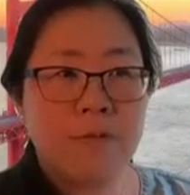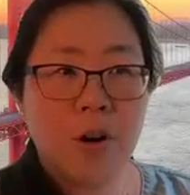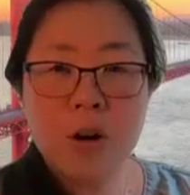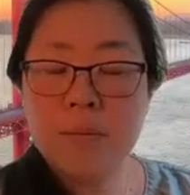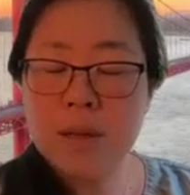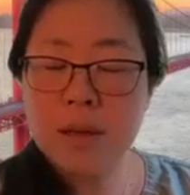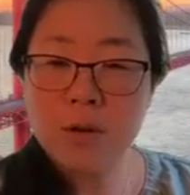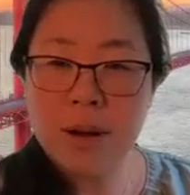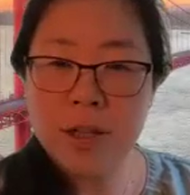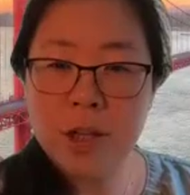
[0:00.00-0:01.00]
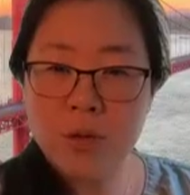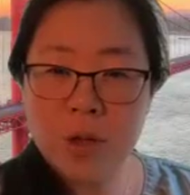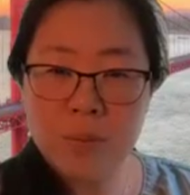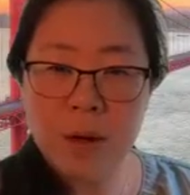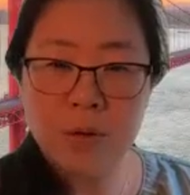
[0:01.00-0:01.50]
firms' innovation
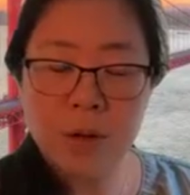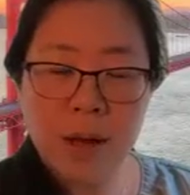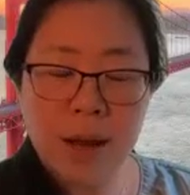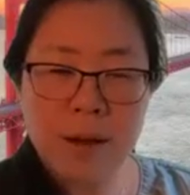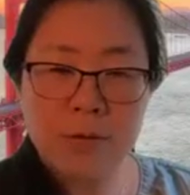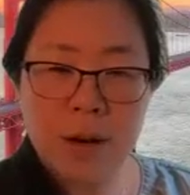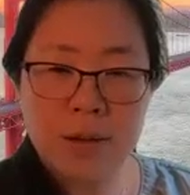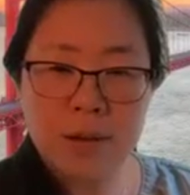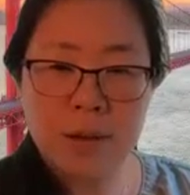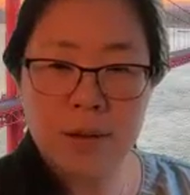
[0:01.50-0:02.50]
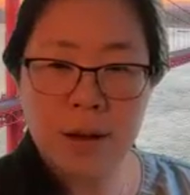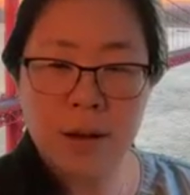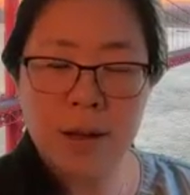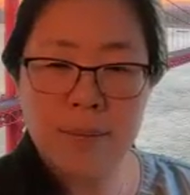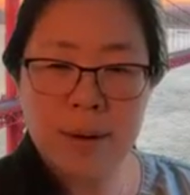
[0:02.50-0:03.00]
respond to climate risk,
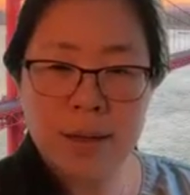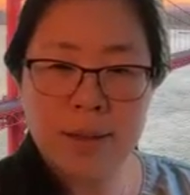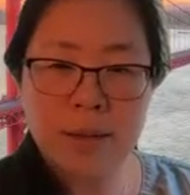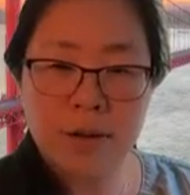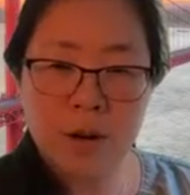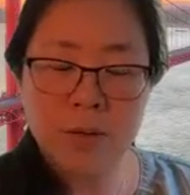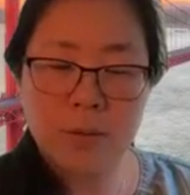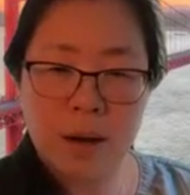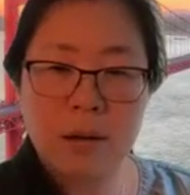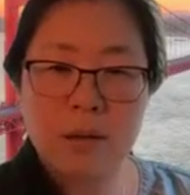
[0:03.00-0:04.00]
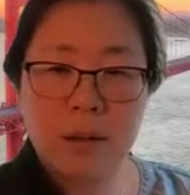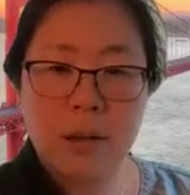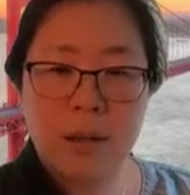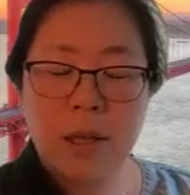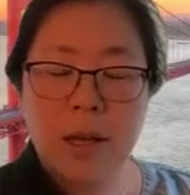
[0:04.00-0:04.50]
climate disaster as well
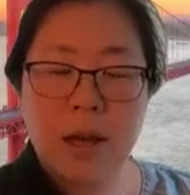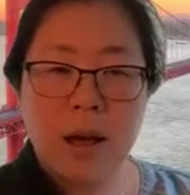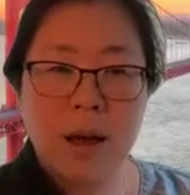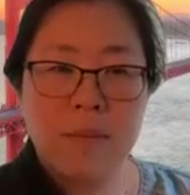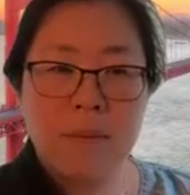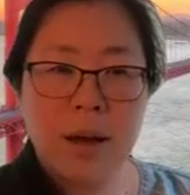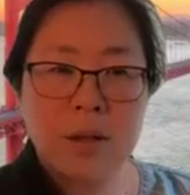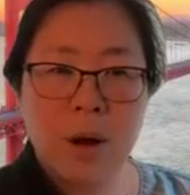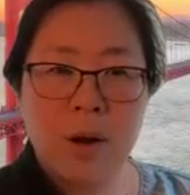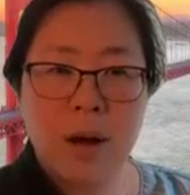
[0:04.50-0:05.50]
as